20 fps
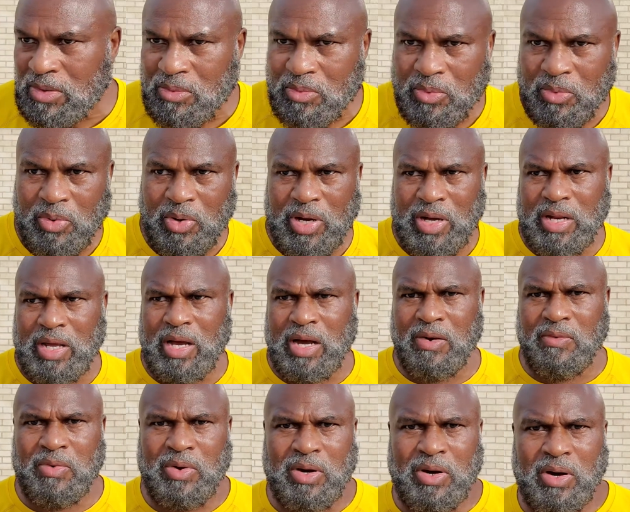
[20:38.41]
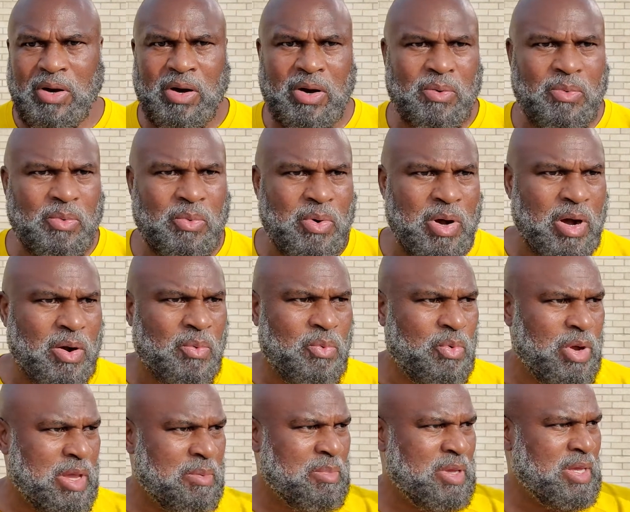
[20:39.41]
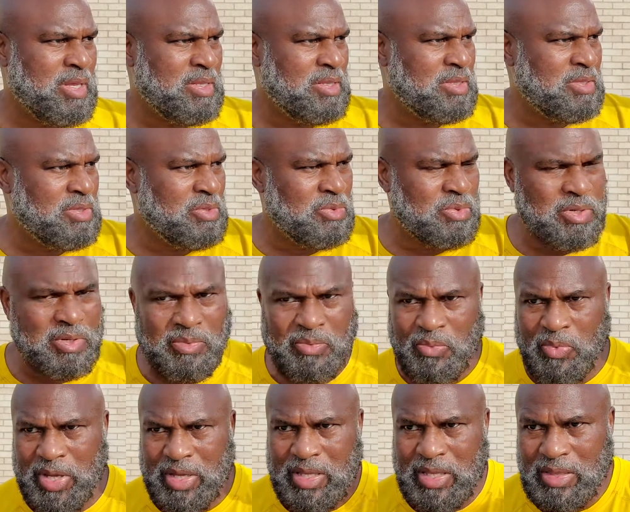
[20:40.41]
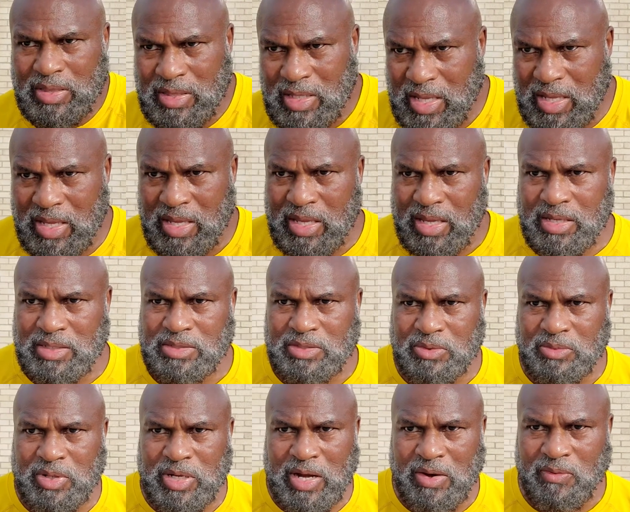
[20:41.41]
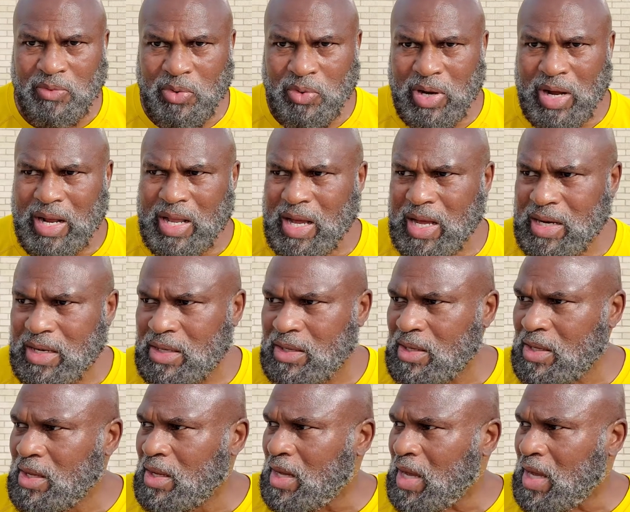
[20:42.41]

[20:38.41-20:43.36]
whatever or, or, women doing wicked things or whatever i got a